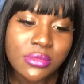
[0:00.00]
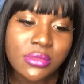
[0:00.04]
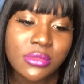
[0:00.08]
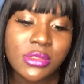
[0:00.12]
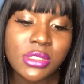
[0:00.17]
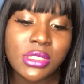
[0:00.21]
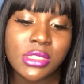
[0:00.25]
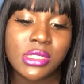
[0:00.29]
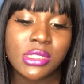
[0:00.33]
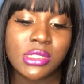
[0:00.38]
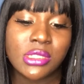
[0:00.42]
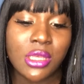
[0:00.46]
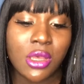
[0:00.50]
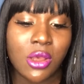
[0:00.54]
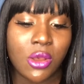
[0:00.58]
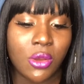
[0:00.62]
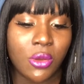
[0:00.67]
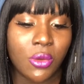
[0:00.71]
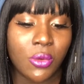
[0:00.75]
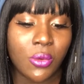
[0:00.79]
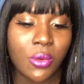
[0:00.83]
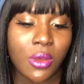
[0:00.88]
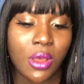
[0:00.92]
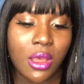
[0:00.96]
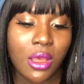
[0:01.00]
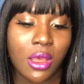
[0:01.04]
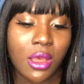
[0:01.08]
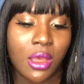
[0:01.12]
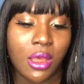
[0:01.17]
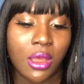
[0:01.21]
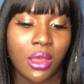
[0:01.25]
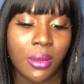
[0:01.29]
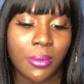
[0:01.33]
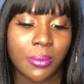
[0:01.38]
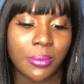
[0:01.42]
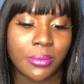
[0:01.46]
So
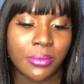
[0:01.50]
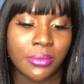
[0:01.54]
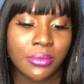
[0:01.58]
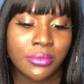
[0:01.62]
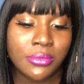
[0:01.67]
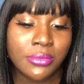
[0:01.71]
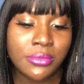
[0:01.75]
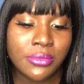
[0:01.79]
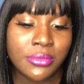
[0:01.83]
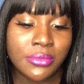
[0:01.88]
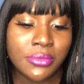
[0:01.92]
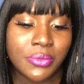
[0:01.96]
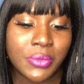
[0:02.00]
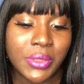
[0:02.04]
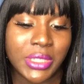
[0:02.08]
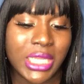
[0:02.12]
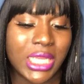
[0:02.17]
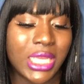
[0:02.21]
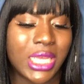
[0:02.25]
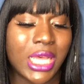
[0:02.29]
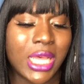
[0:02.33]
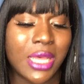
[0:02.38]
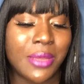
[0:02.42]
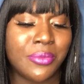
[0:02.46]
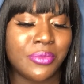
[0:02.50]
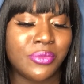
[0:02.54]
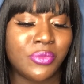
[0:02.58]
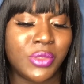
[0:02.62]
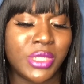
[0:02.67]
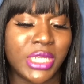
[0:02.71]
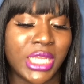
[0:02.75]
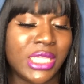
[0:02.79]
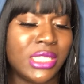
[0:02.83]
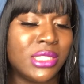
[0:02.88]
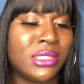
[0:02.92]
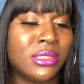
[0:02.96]
um, when they come, when
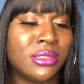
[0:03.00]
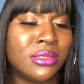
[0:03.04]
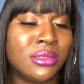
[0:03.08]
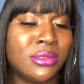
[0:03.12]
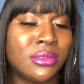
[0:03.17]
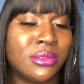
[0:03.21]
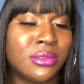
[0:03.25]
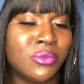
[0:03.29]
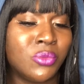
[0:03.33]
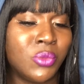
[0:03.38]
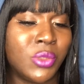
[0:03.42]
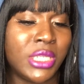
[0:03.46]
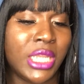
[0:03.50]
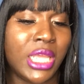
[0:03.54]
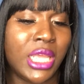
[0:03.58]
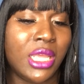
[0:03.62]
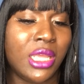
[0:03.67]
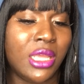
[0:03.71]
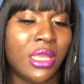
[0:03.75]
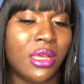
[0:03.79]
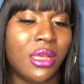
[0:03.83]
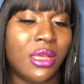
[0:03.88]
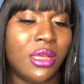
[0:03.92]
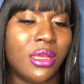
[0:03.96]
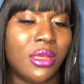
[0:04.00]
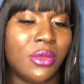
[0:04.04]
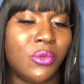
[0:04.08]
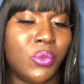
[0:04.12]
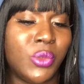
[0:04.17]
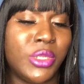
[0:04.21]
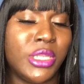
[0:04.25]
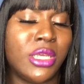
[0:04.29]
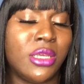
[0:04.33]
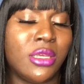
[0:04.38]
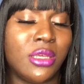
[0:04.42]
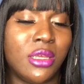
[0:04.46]
they, when they, uh, when
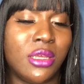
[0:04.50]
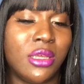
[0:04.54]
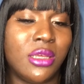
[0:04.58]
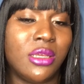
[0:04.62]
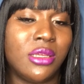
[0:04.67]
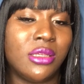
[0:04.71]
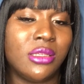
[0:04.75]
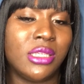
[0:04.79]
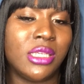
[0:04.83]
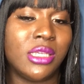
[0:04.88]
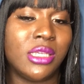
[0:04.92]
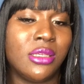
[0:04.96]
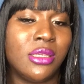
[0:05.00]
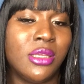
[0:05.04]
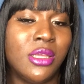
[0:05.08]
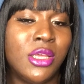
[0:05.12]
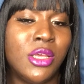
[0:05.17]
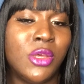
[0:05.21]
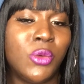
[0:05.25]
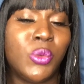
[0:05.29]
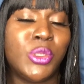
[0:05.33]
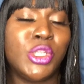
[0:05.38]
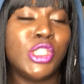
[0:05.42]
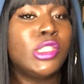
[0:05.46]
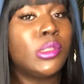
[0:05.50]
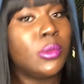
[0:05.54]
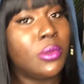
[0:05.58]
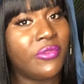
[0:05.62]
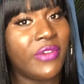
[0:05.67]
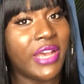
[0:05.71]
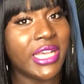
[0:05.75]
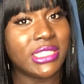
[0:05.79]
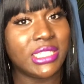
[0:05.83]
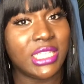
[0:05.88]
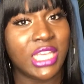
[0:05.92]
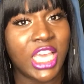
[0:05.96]
the, uh, when the
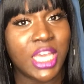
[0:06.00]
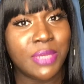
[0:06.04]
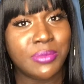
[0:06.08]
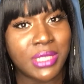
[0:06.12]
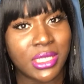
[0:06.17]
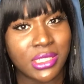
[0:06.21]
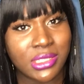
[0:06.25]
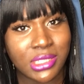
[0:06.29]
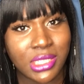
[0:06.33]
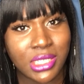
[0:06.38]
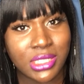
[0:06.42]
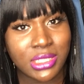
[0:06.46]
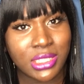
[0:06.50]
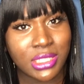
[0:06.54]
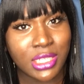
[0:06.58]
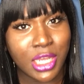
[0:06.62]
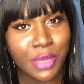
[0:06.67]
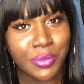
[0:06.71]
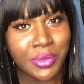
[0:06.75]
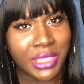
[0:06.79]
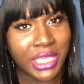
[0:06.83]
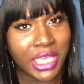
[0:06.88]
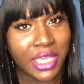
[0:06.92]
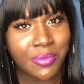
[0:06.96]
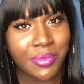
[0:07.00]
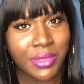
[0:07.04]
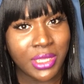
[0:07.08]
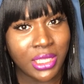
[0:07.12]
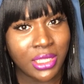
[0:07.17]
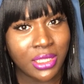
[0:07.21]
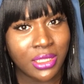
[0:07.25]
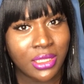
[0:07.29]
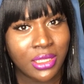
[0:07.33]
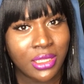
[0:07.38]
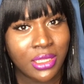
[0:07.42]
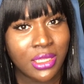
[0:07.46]
supervisor came downstairs to come and get me,
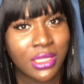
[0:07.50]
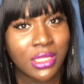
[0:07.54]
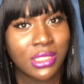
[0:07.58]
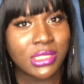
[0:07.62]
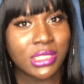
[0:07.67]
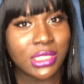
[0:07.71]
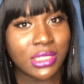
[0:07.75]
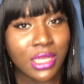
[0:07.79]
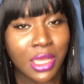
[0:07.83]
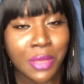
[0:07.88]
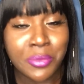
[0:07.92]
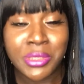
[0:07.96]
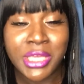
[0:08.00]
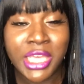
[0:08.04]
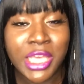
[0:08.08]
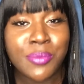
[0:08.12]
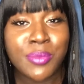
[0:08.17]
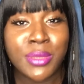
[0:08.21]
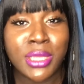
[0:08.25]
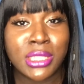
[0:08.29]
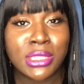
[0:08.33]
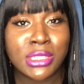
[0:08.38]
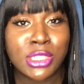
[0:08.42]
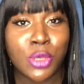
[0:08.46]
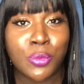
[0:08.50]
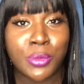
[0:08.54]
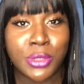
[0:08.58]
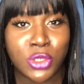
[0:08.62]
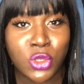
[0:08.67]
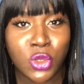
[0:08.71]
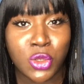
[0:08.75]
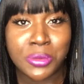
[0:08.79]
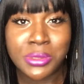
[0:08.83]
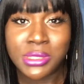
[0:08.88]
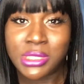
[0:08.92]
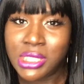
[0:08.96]
to come get me and tell me to go
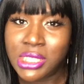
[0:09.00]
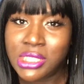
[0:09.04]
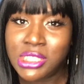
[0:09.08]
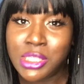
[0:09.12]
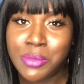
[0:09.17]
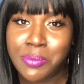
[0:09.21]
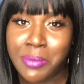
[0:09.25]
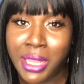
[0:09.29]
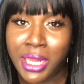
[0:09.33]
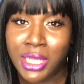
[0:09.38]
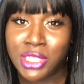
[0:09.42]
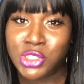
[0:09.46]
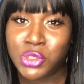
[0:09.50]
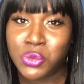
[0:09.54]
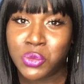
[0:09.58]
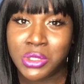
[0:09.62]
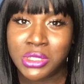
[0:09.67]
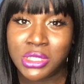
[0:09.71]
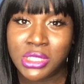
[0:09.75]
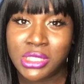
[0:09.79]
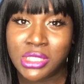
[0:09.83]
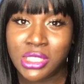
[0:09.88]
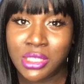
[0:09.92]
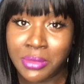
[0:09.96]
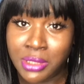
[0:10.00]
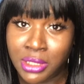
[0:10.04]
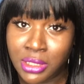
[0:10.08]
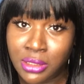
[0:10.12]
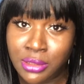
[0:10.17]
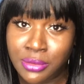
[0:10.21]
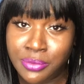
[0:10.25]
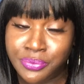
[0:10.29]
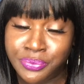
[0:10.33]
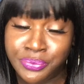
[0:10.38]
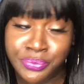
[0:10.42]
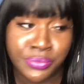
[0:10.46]
upstairs, the manager wanted to see me.
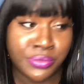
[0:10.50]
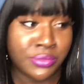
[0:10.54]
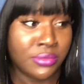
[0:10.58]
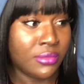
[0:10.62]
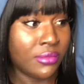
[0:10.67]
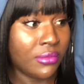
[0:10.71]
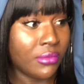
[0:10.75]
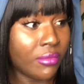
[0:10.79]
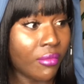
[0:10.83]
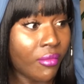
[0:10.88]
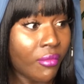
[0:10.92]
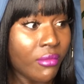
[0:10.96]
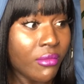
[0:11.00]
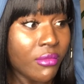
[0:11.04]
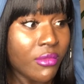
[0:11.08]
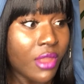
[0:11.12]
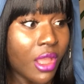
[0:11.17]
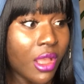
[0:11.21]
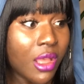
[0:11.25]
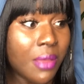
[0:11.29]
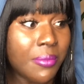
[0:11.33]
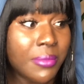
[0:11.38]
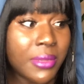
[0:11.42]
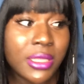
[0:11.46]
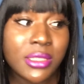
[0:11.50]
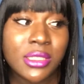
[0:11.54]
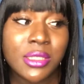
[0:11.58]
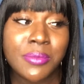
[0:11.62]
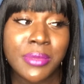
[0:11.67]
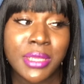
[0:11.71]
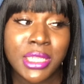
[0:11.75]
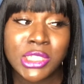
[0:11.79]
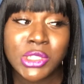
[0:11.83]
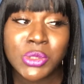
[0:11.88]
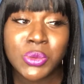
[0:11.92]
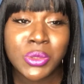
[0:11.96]
I'm like, the
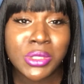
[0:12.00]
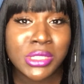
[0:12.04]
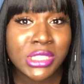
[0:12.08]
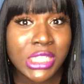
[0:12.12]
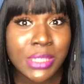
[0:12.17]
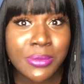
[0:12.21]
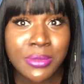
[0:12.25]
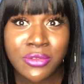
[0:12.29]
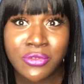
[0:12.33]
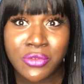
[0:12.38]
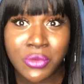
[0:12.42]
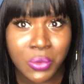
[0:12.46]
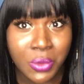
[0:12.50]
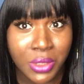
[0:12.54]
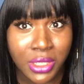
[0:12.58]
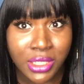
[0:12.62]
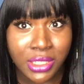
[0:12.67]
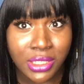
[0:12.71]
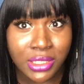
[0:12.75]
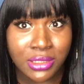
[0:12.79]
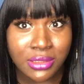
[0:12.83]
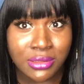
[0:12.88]
manager want to see me for what?